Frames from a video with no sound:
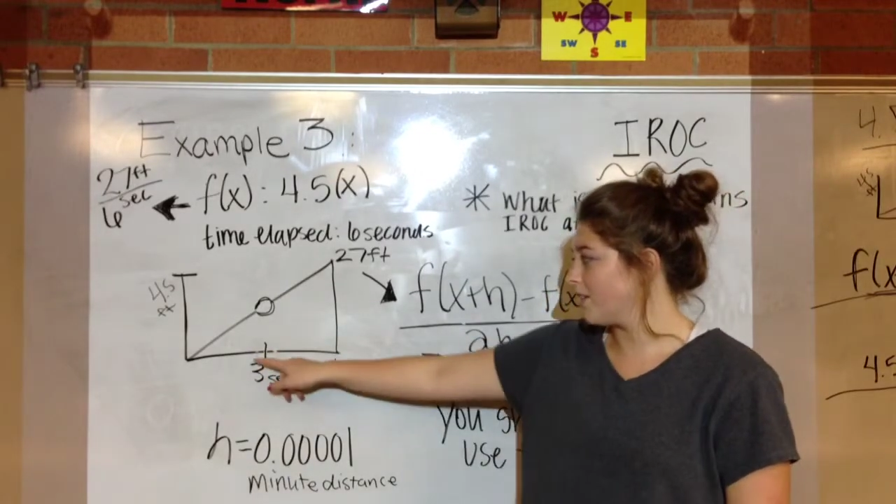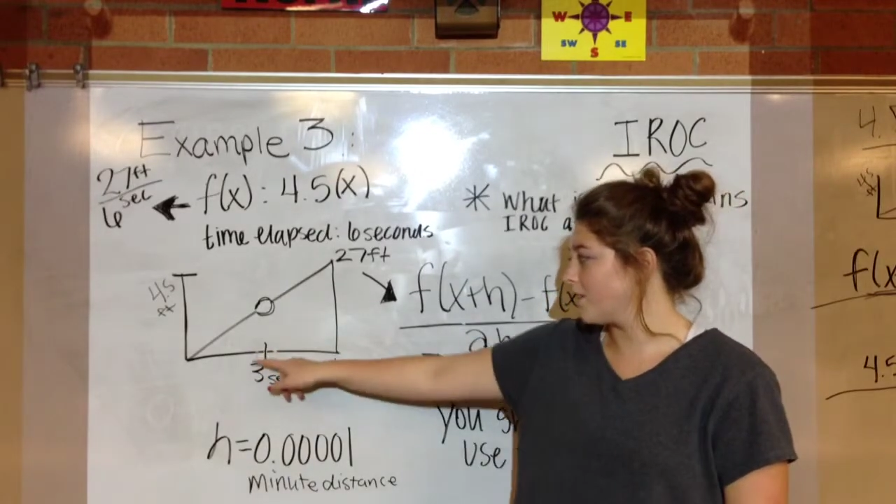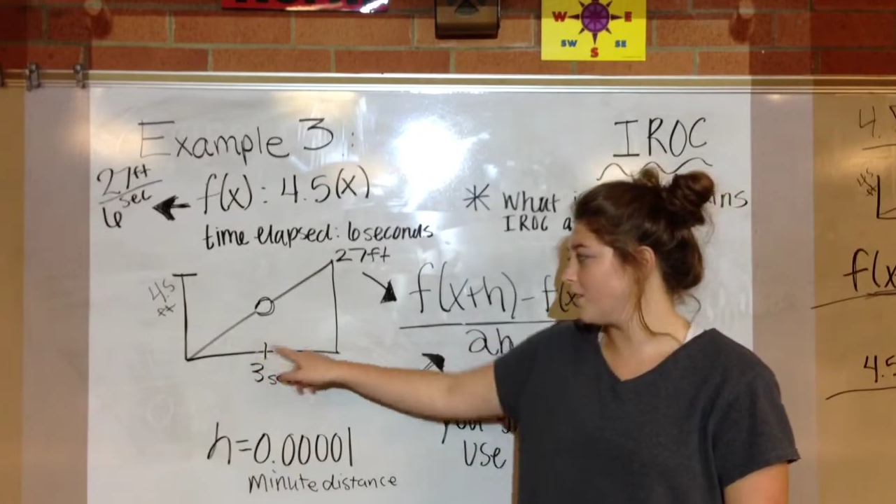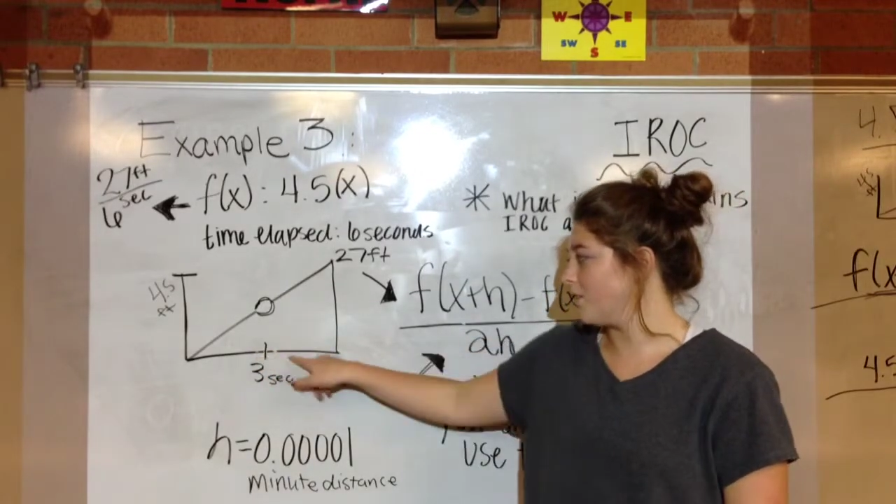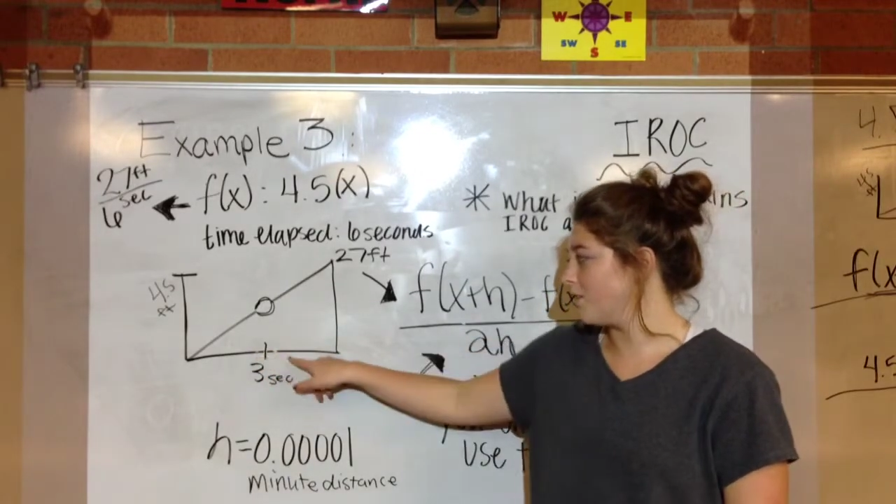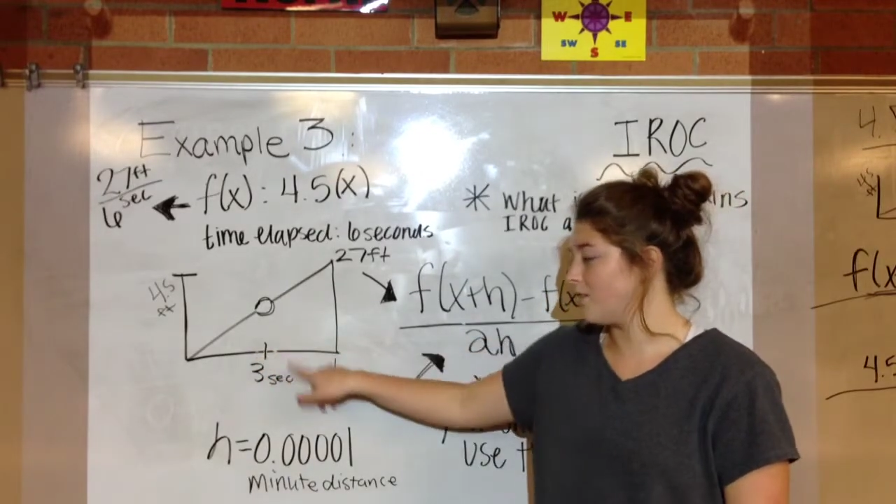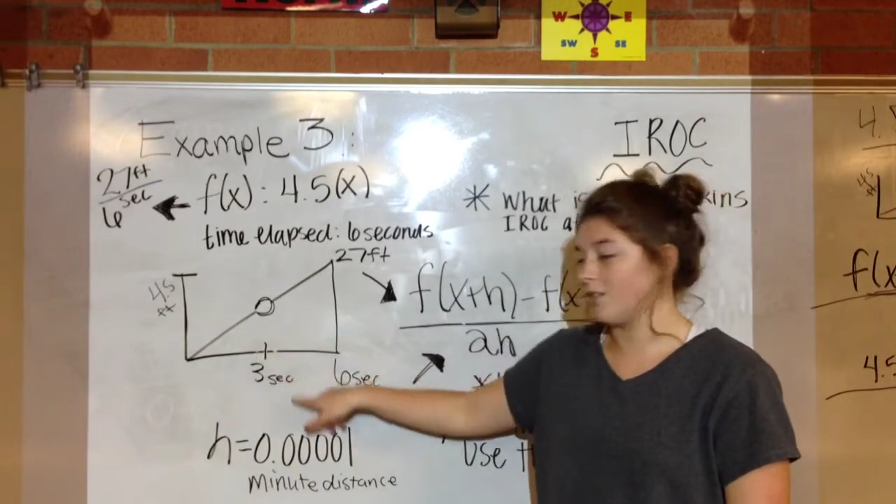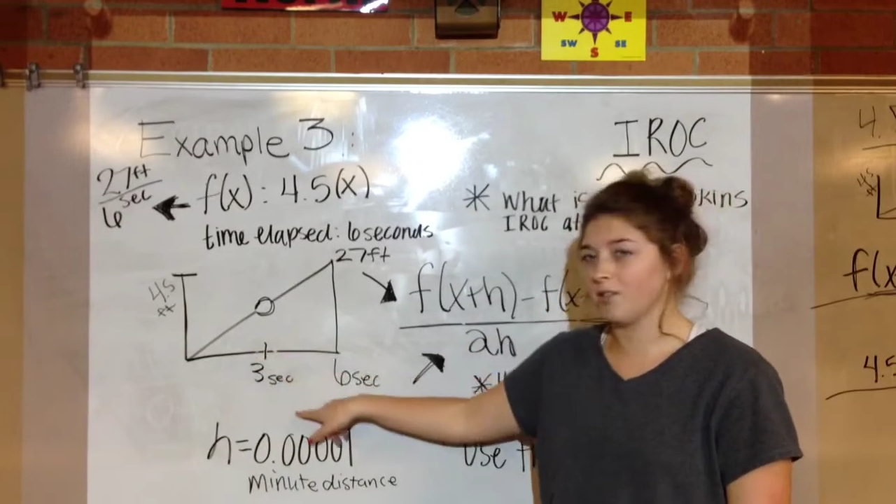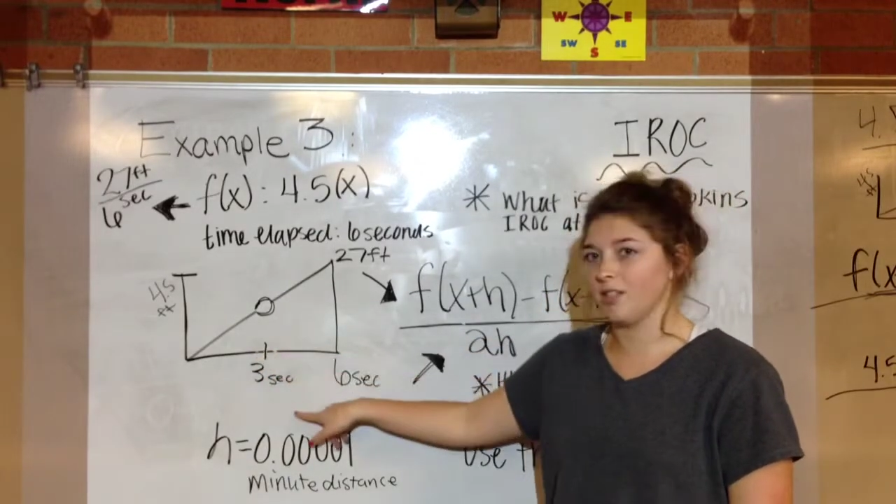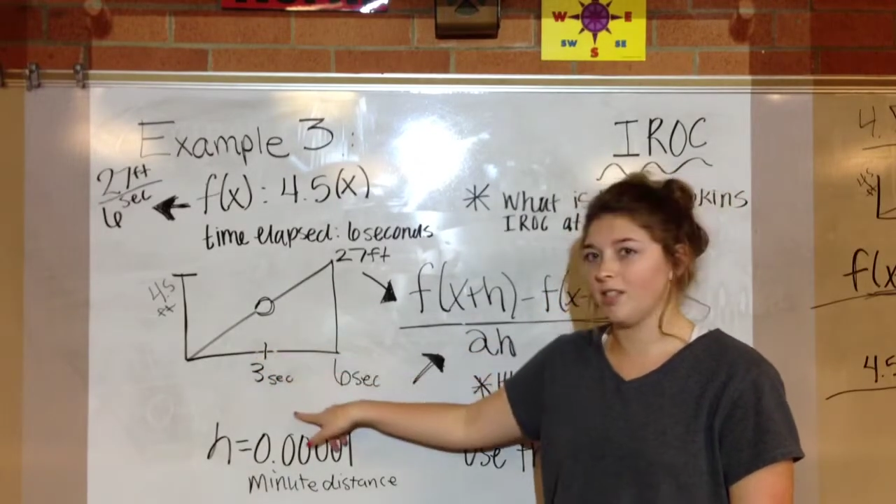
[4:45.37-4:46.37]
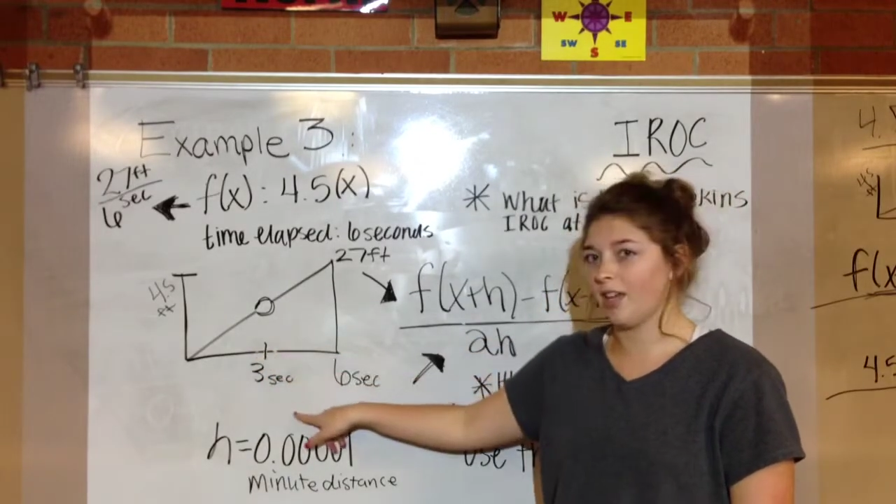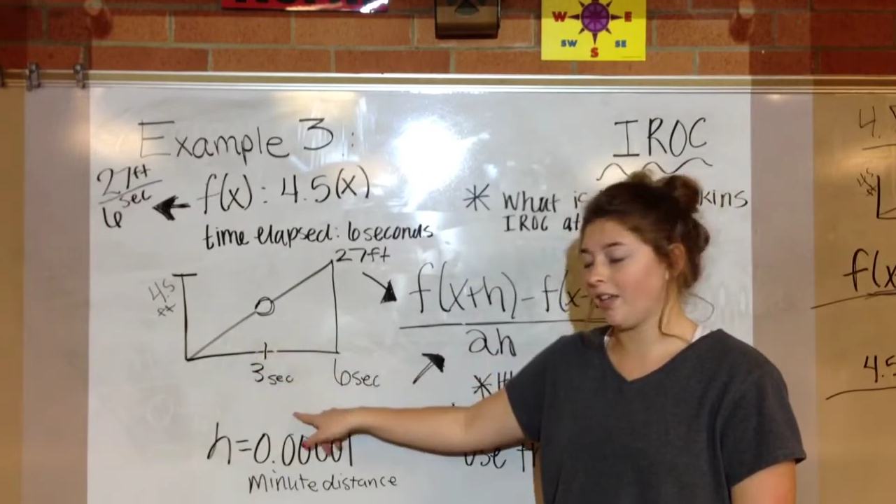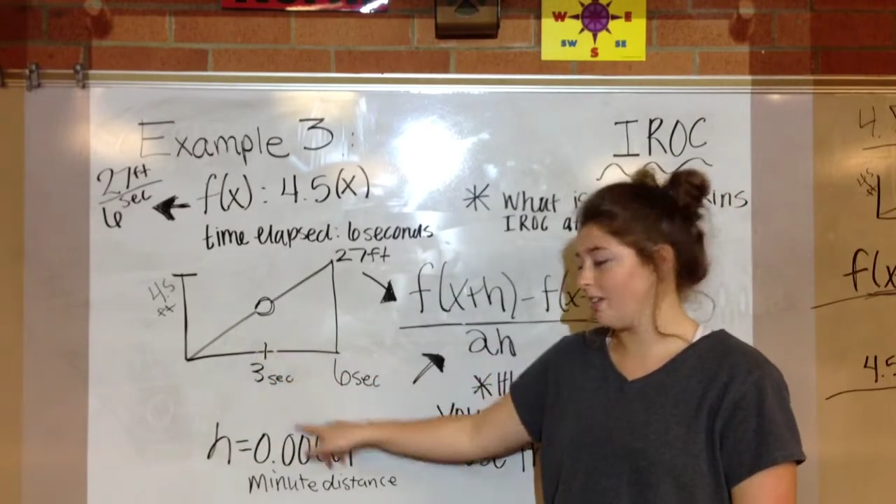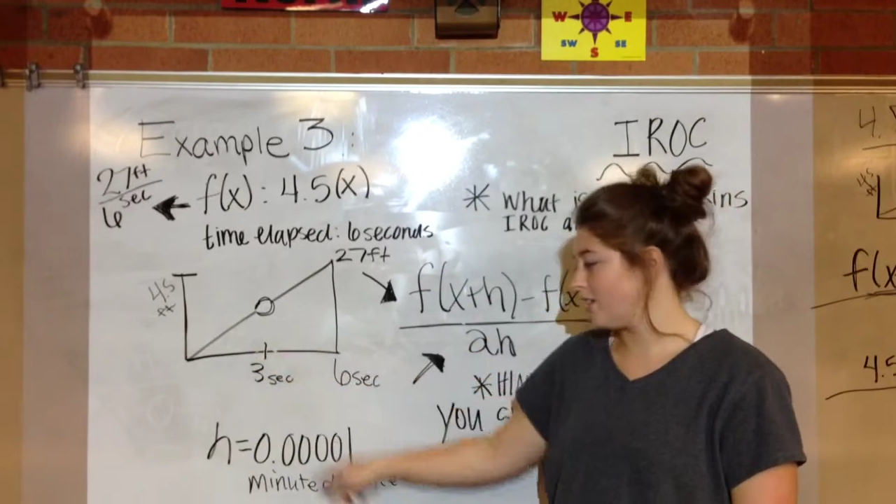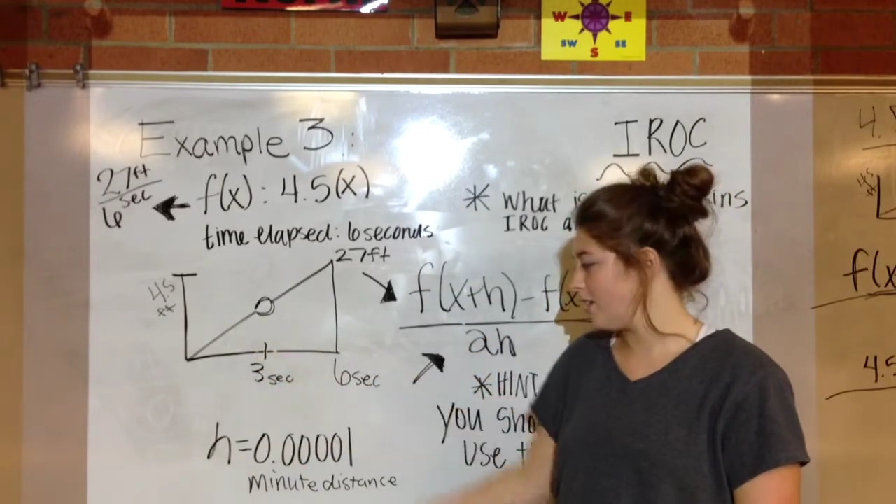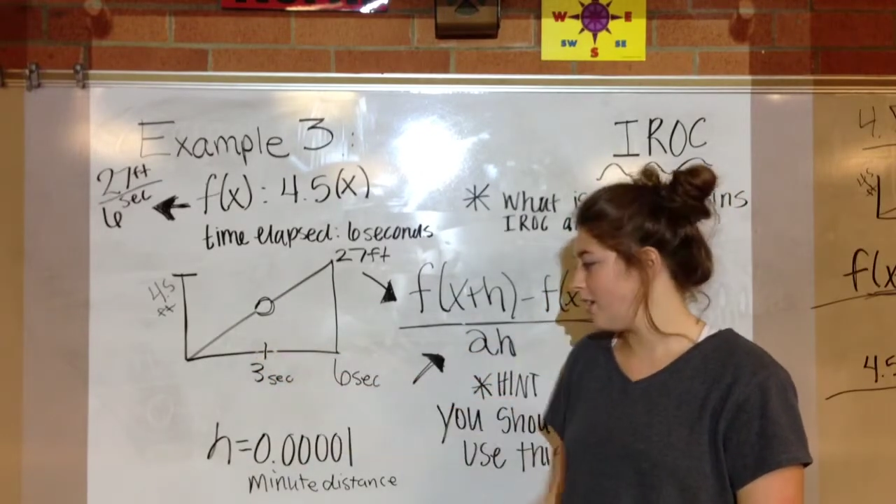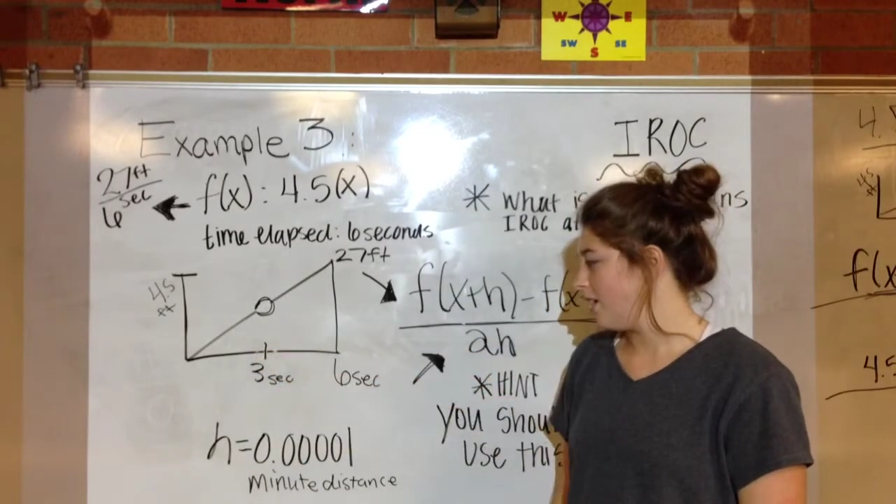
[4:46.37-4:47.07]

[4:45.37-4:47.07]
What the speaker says: close to 3 seconds.